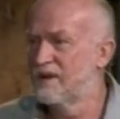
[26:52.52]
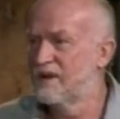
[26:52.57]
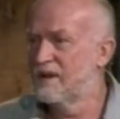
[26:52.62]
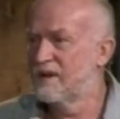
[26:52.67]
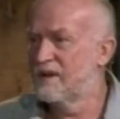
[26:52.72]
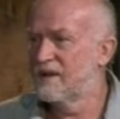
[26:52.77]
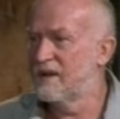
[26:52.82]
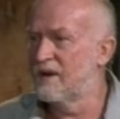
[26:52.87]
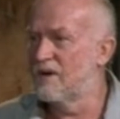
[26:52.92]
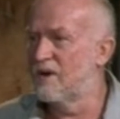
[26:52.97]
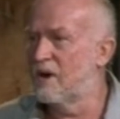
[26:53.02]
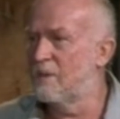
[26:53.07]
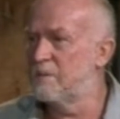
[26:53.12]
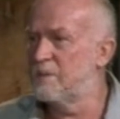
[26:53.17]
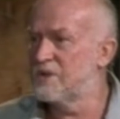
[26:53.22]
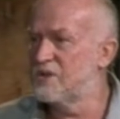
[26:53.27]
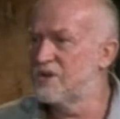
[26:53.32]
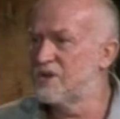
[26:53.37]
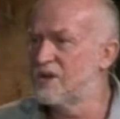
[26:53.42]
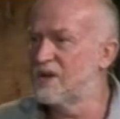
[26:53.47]
There are
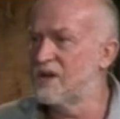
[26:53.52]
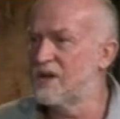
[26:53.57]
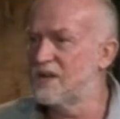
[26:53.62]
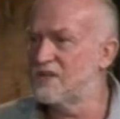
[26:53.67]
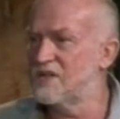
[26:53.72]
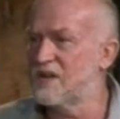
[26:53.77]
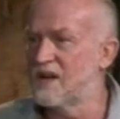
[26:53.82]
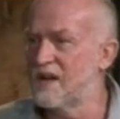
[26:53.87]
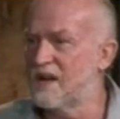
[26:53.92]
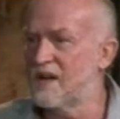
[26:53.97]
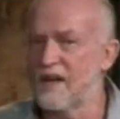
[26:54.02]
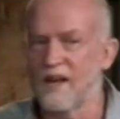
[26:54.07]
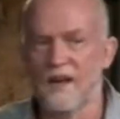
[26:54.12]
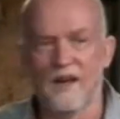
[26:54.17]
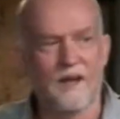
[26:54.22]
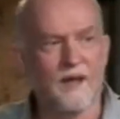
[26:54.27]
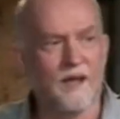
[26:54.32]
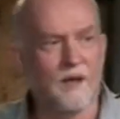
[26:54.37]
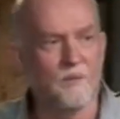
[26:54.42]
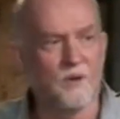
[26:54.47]
opportunities that are going to
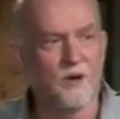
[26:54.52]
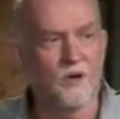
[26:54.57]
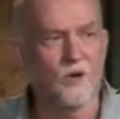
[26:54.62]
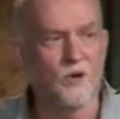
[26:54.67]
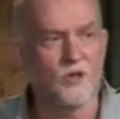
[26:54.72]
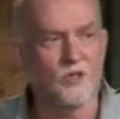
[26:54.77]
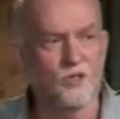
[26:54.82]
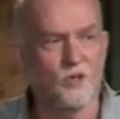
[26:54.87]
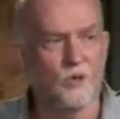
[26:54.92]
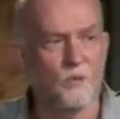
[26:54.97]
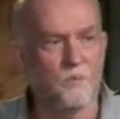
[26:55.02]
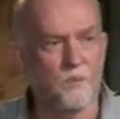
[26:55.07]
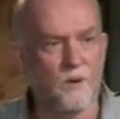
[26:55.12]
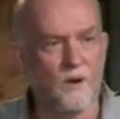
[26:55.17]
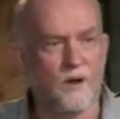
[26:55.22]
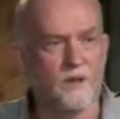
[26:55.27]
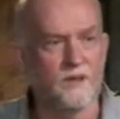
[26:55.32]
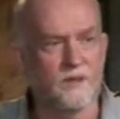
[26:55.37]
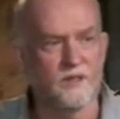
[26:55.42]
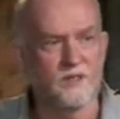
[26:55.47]
come across your
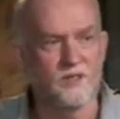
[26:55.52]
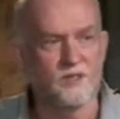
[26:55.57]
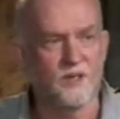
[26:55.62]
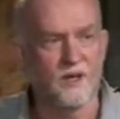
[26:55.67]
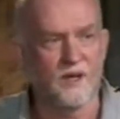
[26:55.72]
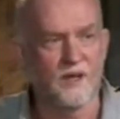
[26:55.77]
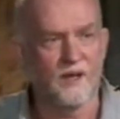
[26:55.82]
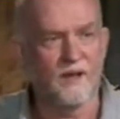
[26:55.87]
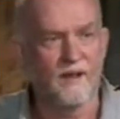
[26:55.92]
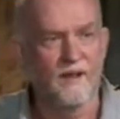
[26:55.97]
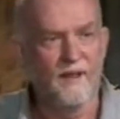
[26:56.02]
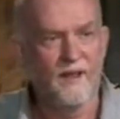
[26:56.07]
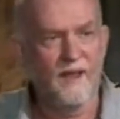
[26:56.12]
path this year.